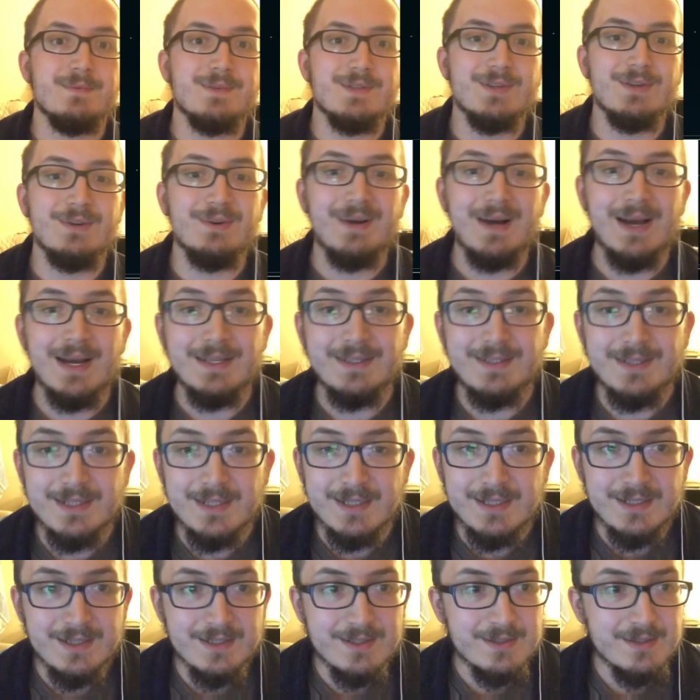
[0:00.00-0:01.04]
so I
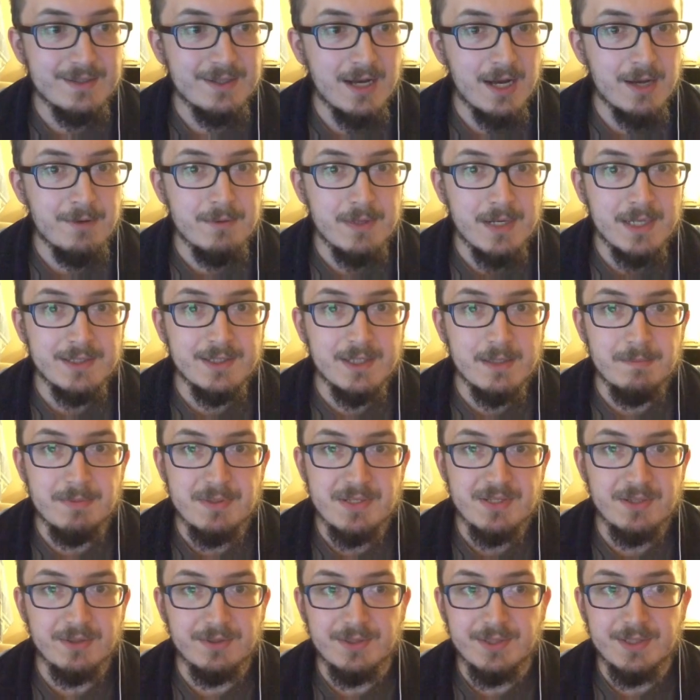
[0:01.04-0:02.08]
think I will end the episode